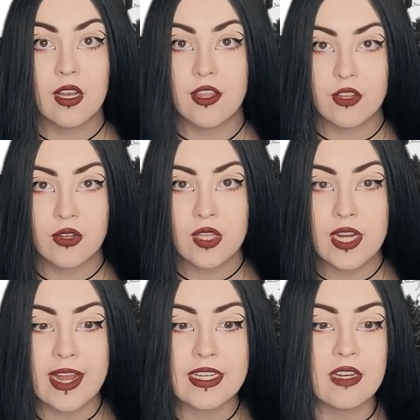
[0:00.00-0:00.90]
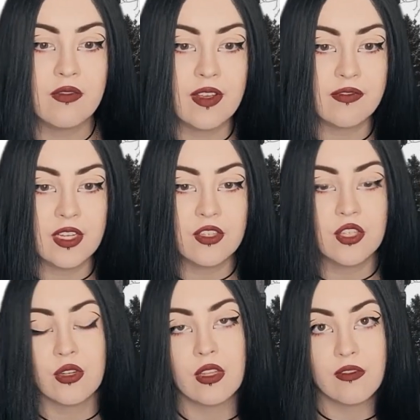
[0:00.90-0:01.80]
In the early 1950s,
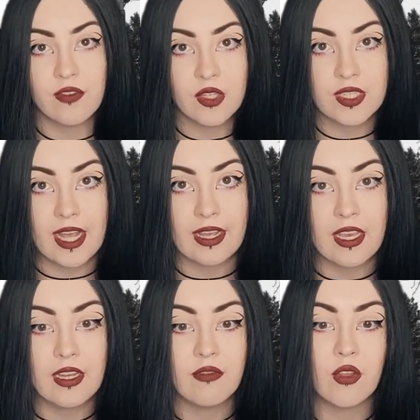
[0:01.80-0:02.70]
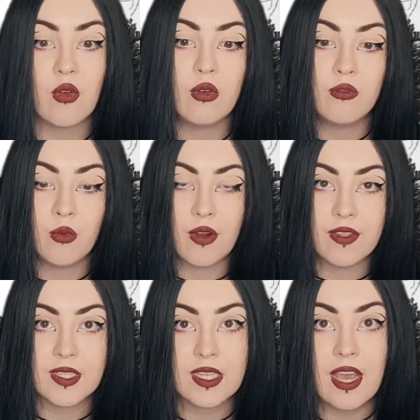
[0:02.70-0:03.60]
during the first decade of the Cold War,
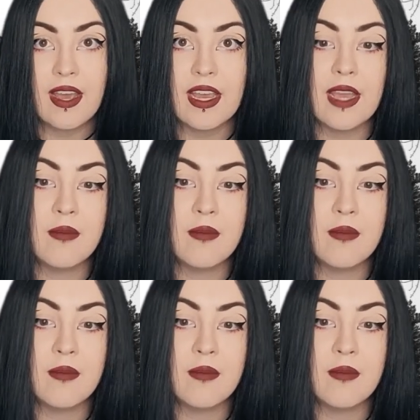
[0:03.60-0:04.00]
the CIA